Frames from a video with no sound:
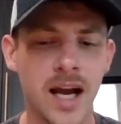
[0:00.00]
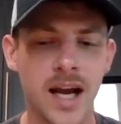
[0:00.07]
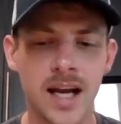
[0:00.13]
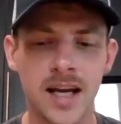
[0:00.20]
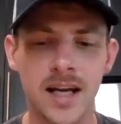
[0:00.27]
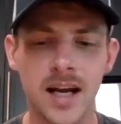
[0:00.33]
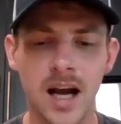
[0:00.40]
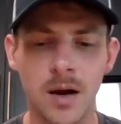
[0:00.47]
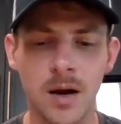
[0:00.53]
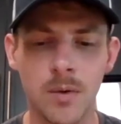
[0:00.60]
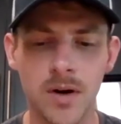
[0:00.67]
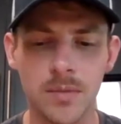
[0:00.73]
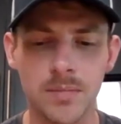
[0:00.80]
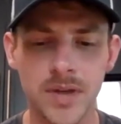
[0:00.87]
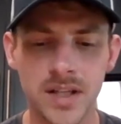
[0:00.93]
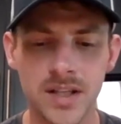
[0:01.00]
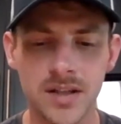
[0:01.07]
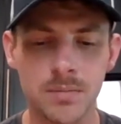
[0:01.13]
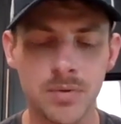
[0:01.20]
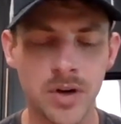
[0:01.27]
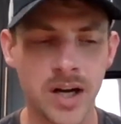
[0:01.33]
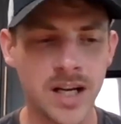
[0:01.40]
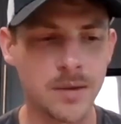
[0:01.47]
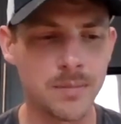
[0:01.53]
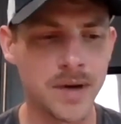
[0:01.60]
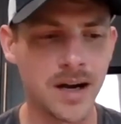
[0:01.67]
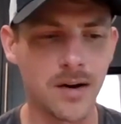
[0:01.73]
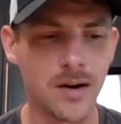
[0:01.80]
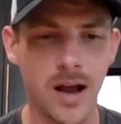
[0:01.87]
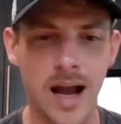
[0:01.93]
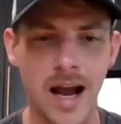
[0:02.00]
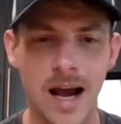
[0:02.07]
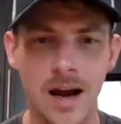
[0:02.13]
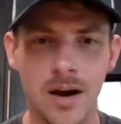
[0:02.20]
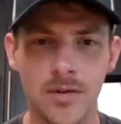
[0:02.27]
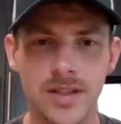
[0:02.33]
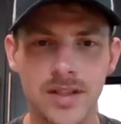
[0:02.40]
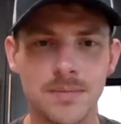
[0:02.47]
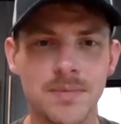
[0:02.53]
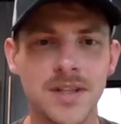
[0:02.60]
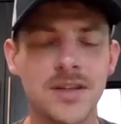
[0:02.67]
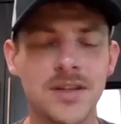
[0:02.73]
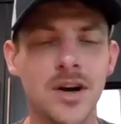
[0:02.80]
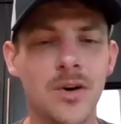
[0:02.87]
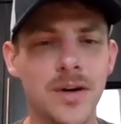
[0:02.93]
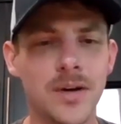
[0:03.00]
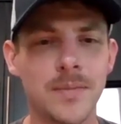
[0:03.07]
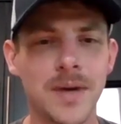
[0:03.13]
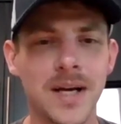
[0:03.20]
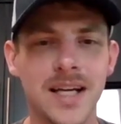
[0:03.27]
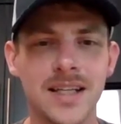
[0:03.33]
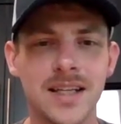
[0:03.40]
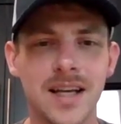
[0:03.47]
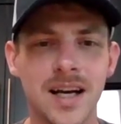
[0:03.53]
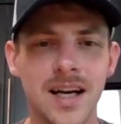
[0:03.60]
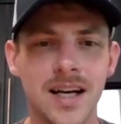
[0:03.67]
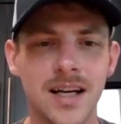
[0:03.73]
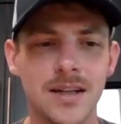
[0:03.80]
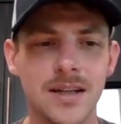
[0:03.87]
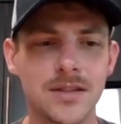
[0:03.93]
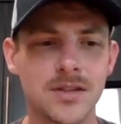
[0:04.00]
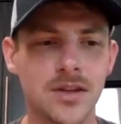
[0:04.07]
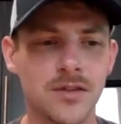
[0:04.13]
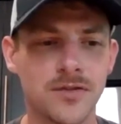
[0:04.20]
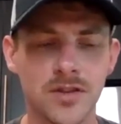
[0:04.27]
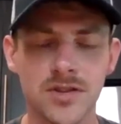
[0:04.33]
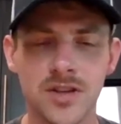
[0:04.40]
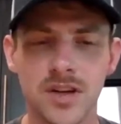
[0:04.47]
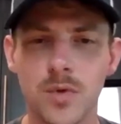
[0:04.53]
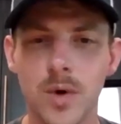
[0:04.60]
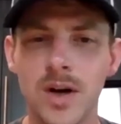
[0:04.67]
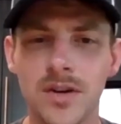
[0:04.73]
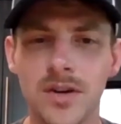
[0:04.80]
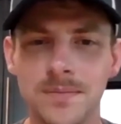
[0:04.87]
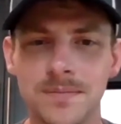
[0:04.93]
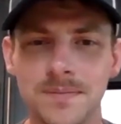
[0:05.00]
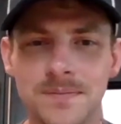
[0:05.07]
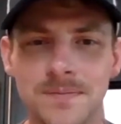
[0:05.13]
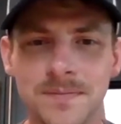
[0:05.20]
and I want to pick your brain about how it's been going, man. So first off, welcome.